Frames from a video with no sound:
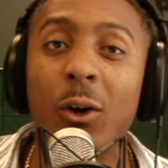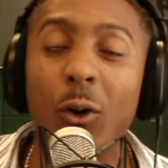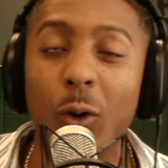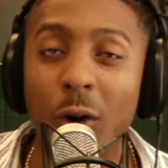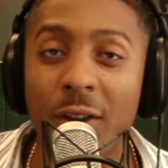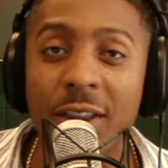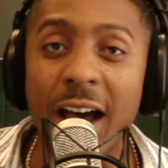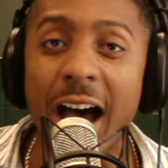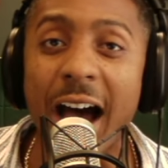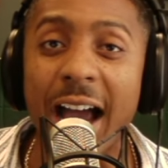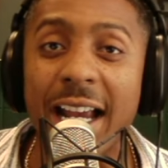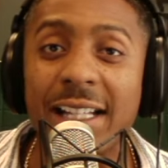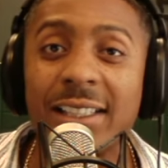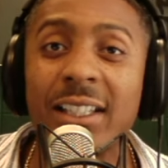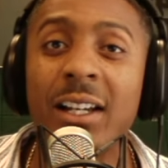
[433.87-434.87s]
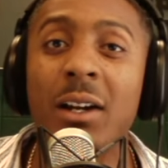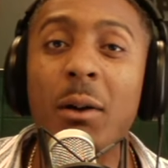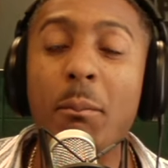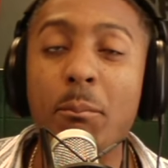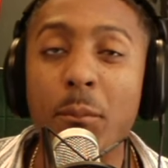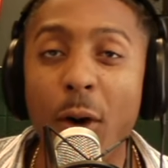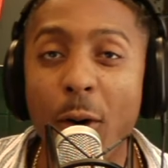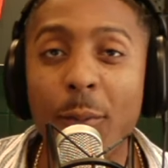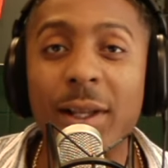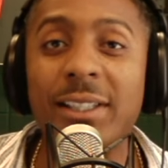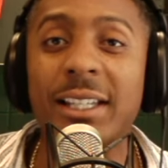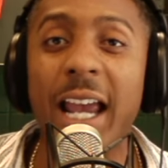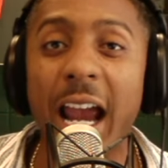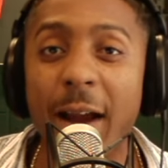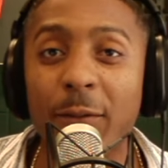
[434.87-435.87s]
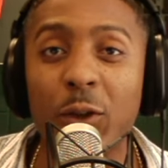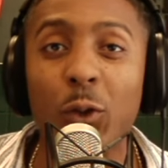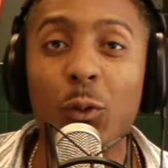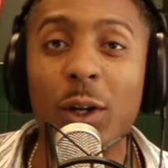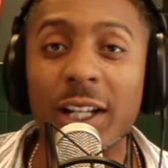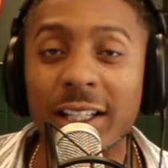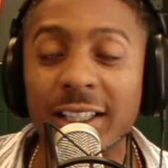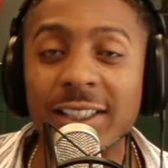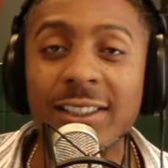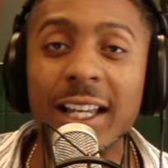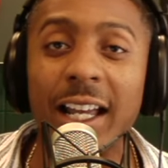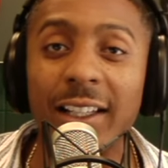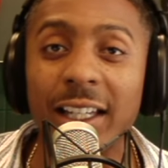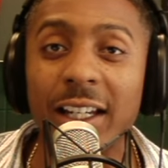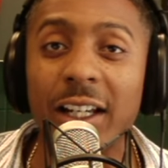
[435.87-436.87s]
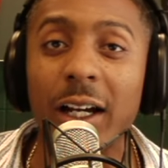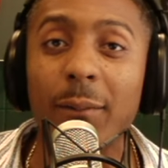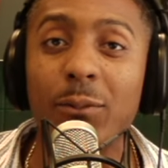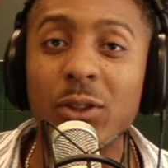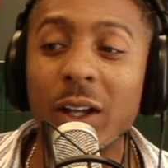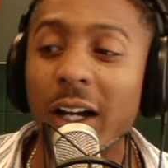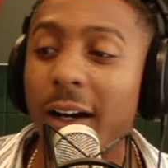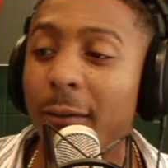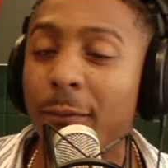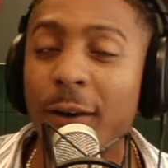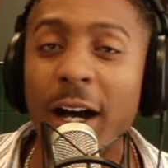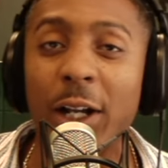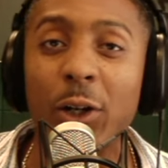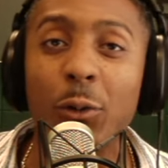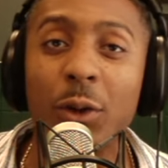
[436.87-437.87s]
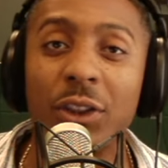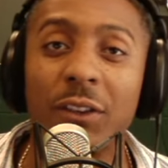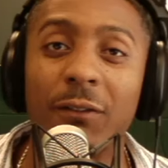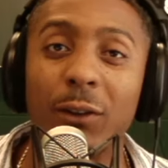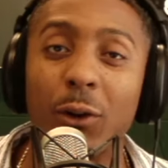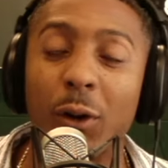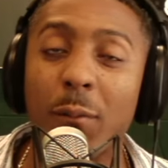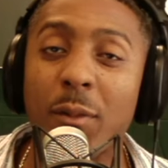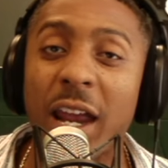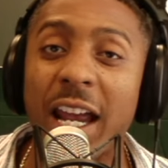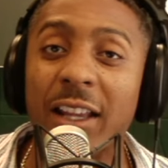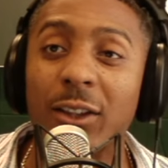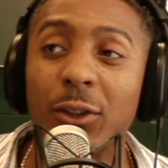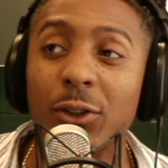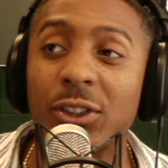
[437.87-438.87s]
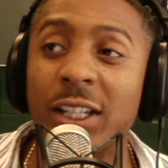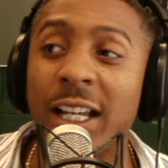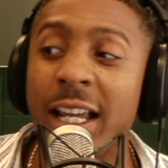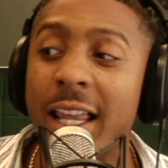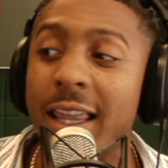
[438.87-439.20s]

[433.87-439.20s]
on the ice moments after winning the Stanley Cup final with the Florida Panthers.